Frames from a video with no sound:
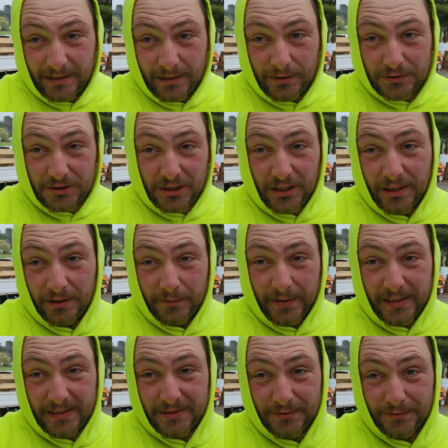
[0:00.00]
I'll show you when
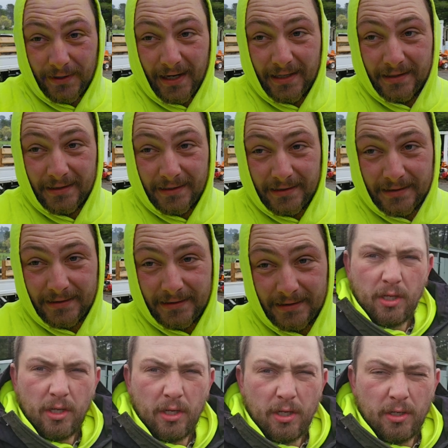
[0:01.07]
it's all done.
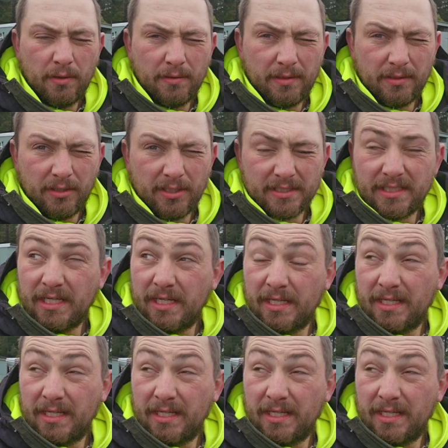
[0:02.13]
Well guys,